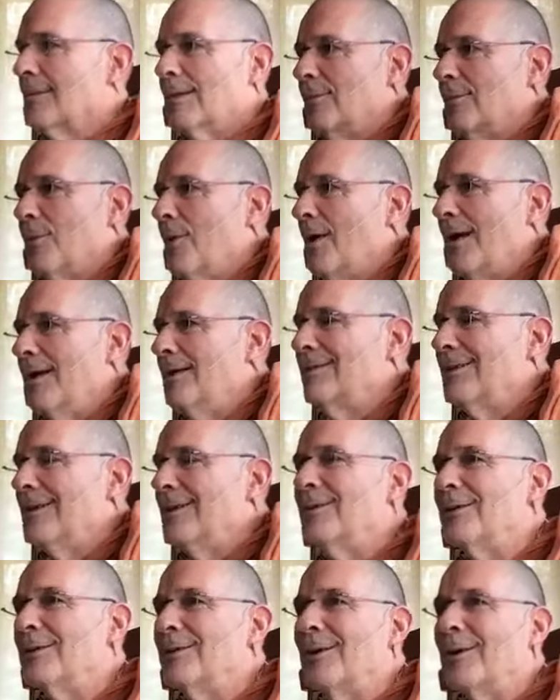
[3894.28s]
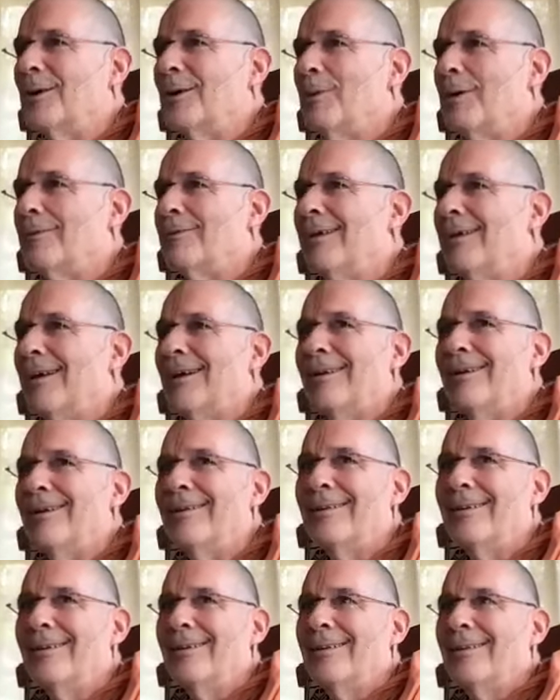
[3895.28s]
Narayan's not going to talk about that.
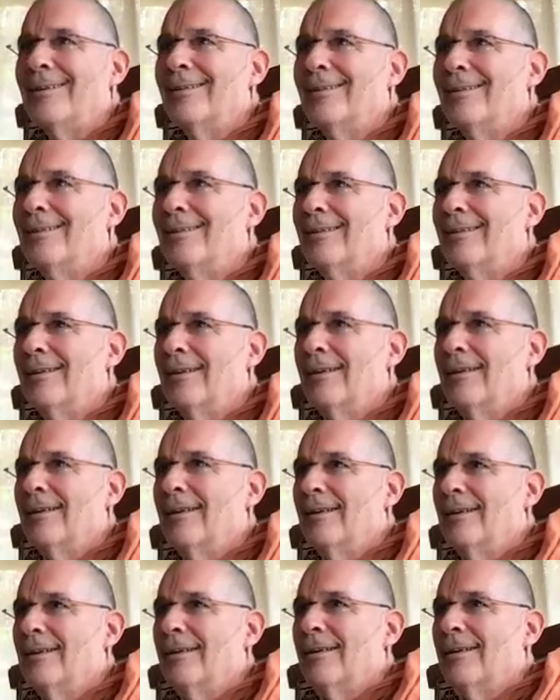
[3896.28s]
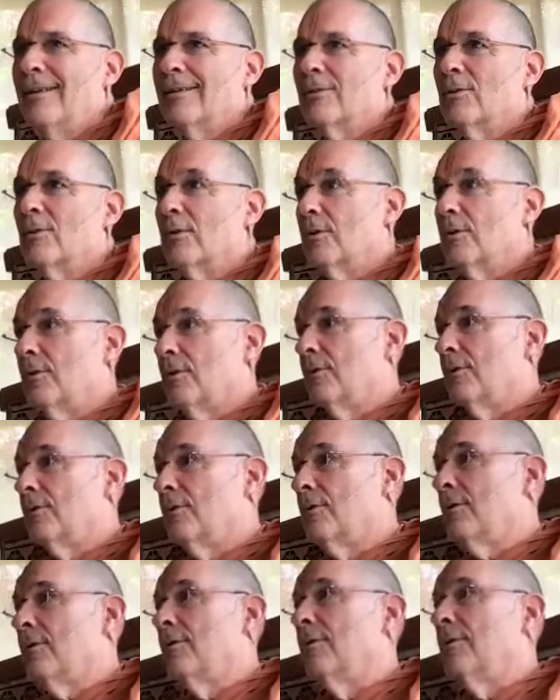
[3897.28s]
So,
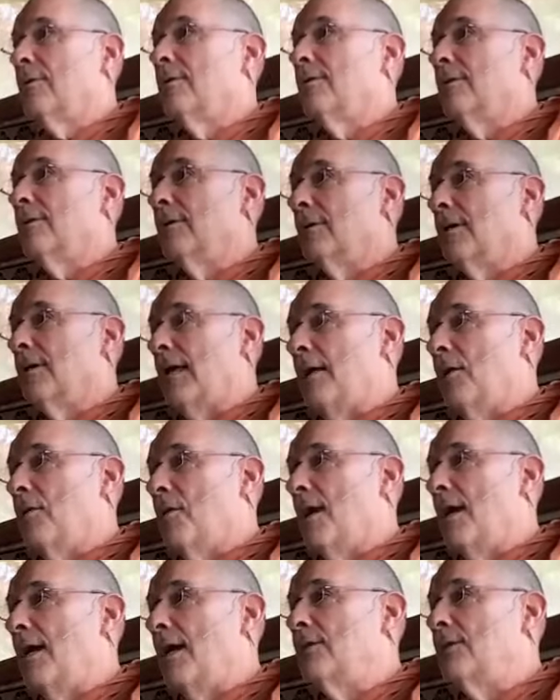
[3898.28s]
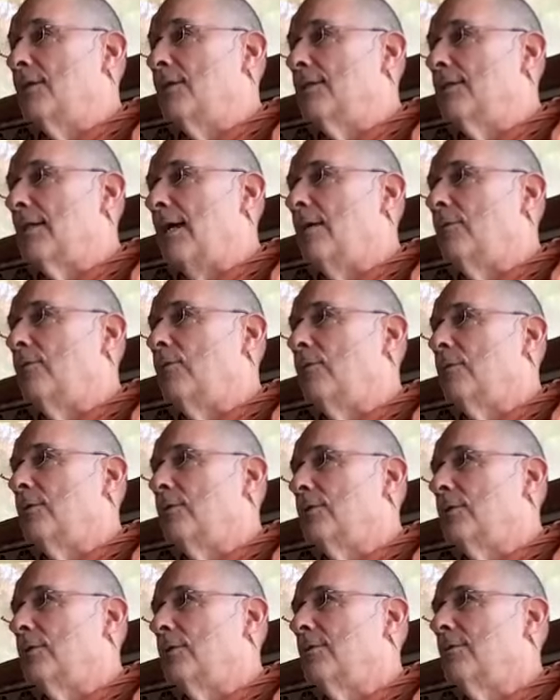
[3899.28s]
and Narayan's inside of
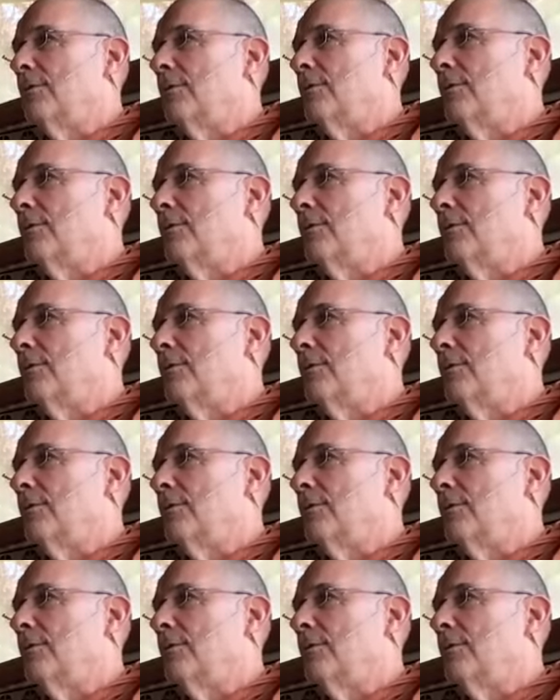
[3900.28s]
Krishna, still